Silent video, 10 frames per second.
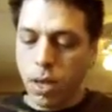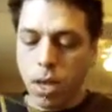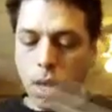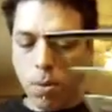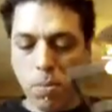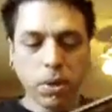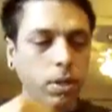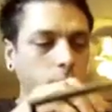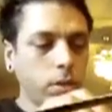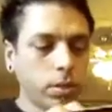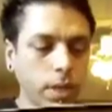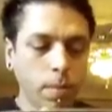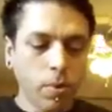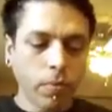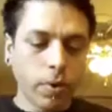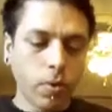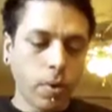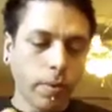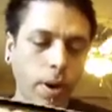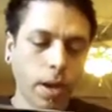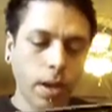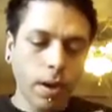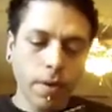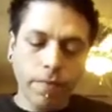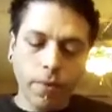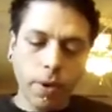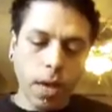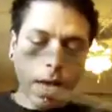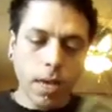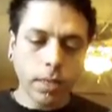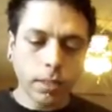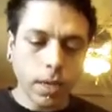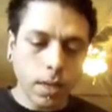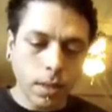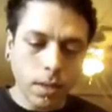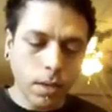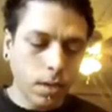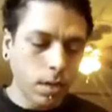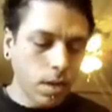I'm going to build a little sample real quick right here for you guys, and then